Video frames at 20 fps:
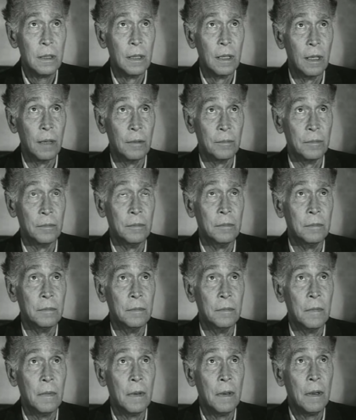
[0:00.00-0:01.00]
Um,
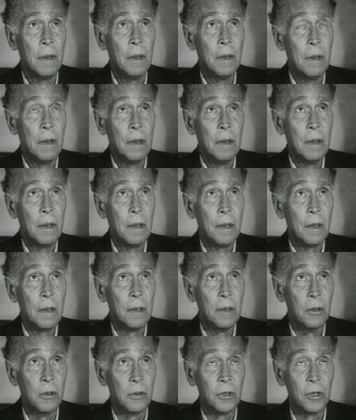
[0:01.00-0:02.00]

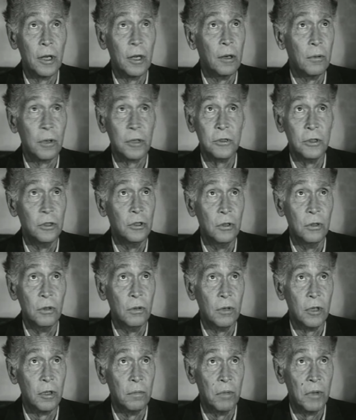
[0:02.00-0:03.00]
don't care what you do
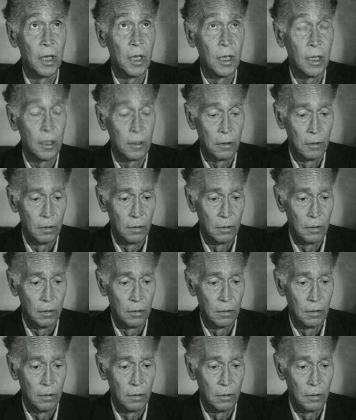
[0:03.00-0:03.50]
with me.